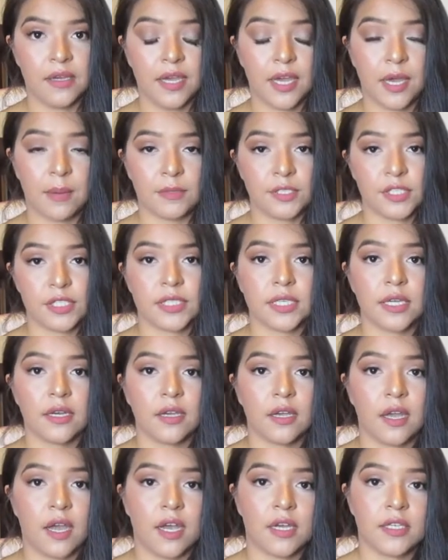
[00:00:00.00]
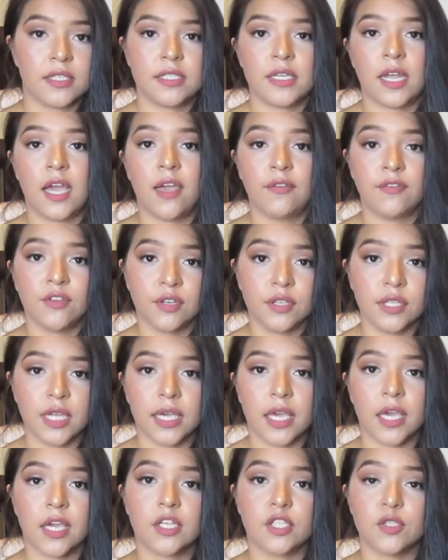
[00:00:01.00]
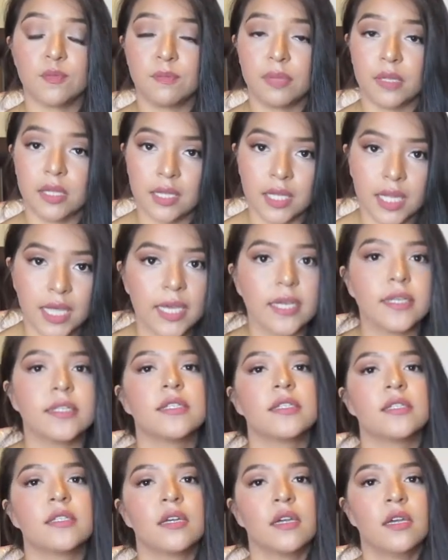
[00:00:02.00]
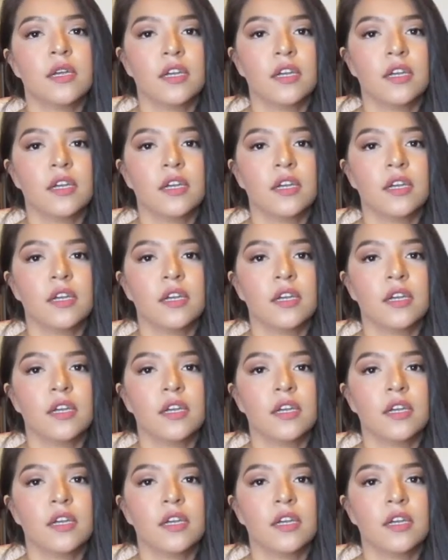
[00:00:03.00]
how much it's going to cost to have your luggage plus